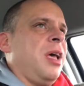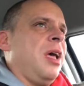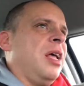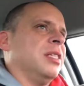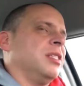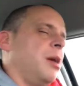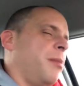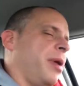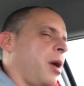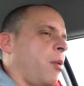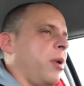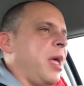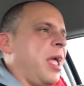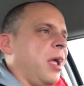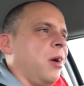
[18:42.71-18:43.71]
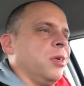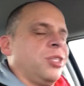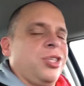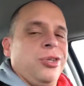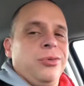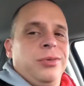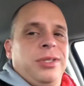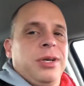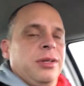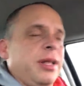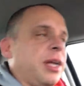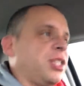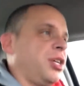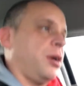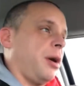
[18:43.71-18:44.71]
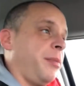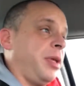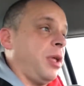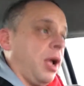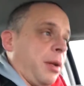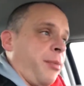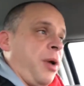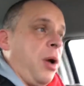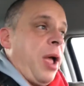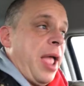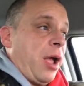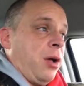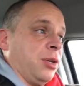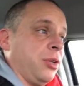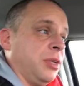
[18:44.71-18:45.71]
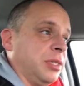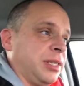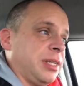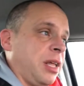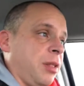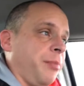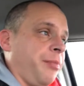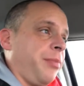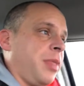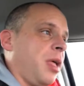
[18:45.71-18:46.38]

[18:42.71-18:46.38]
It's not money I want to hang on to until next year. I mean, I could probably hang on to it and sell them.